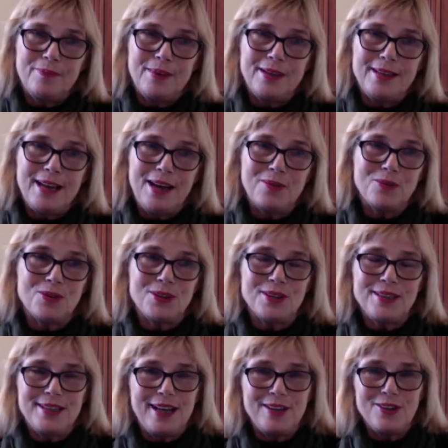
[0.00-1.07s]
My dad was a
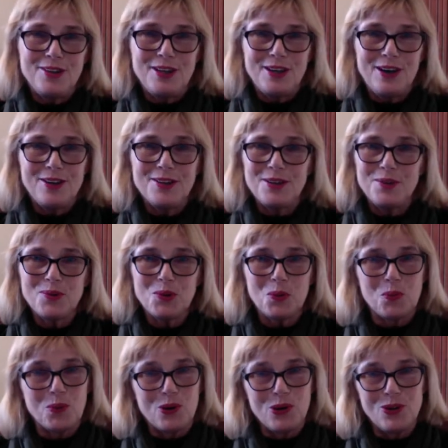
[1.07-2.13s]
Sagittarius. He was a
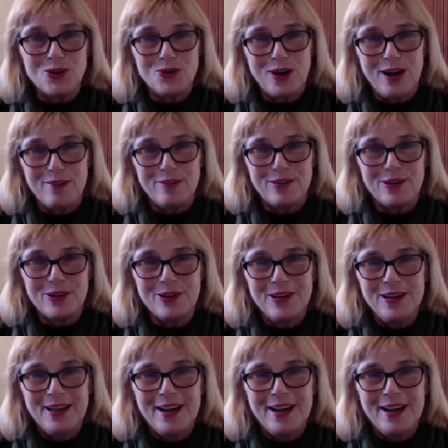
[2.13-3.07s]
world traveler.